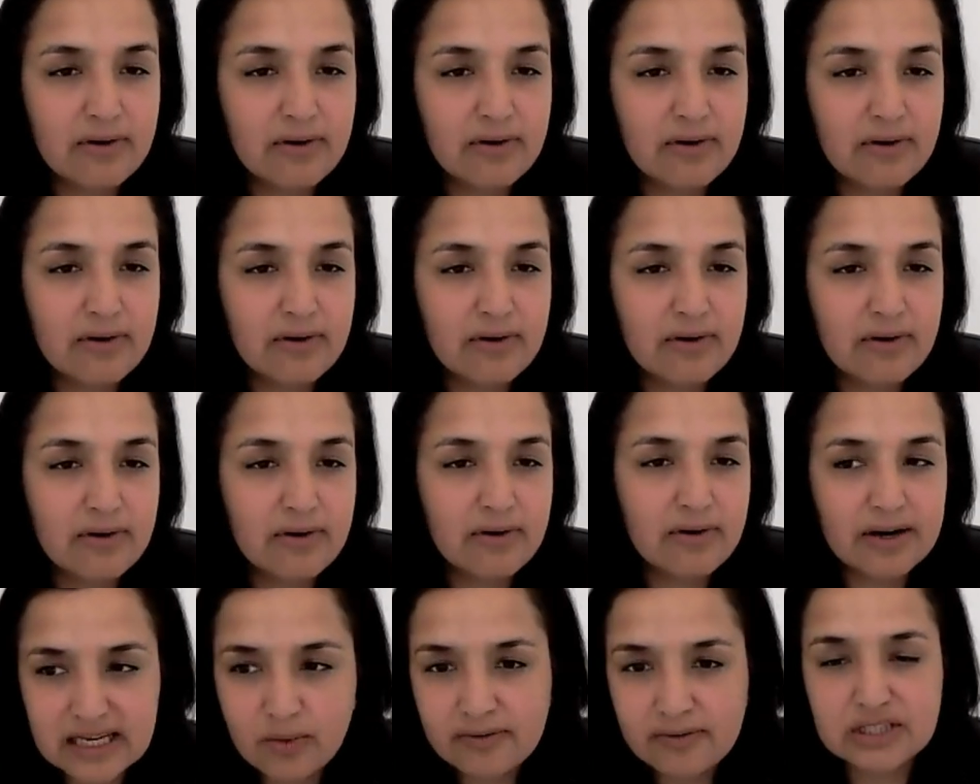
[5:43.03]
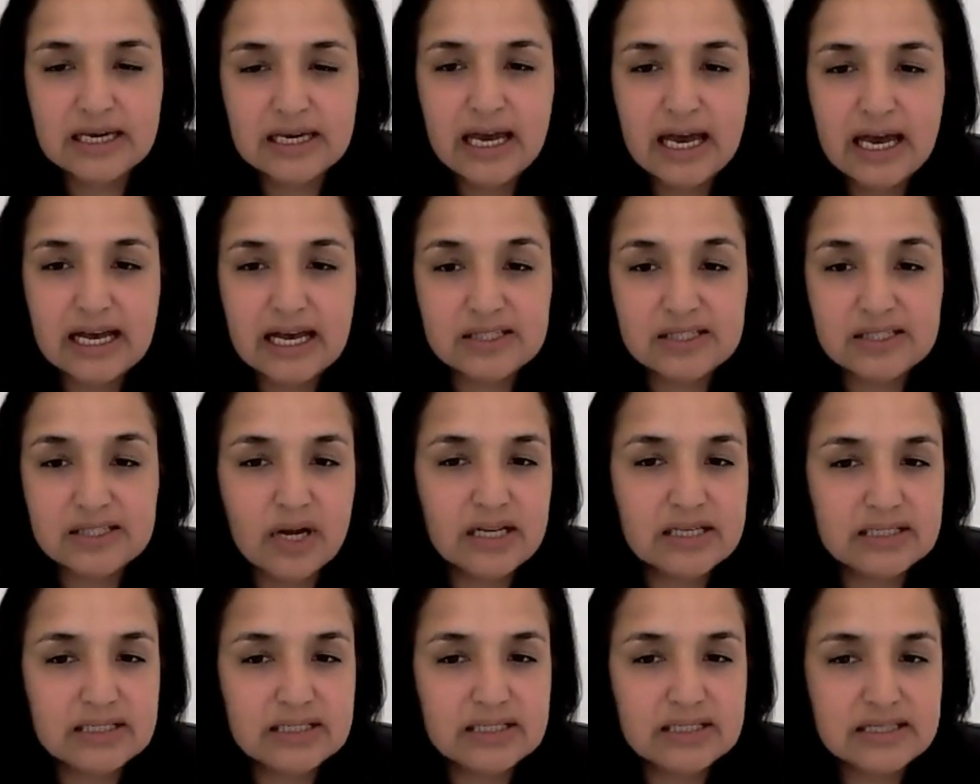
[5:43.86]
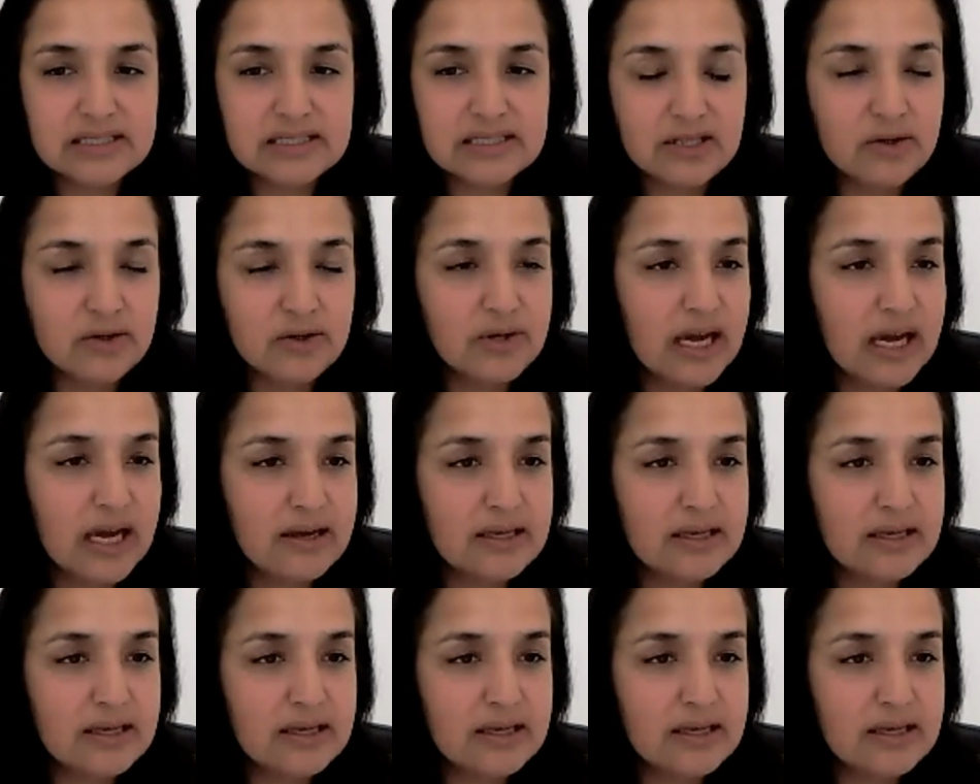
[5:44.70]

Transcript: around a second wave of infections,